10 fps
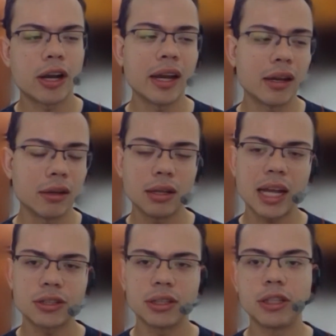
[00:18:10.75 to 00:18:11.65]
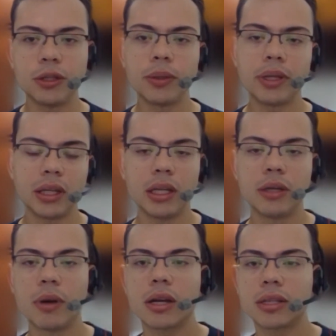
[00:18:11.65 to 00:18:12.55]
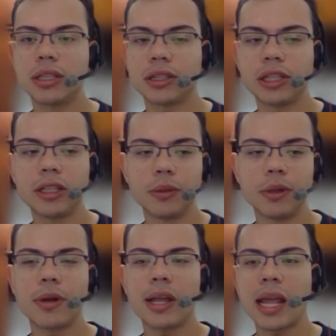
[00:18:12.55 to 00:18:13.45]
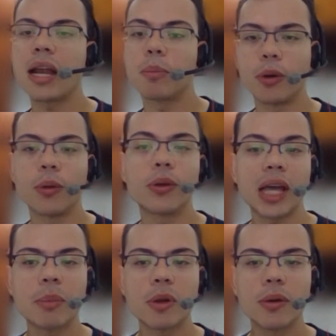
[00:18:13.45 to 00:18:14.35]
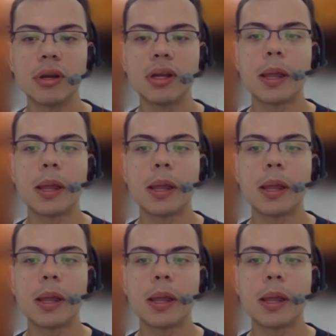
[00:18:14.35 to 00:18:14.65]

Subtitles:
And actually, during EuRoC this year, we already had a prototype code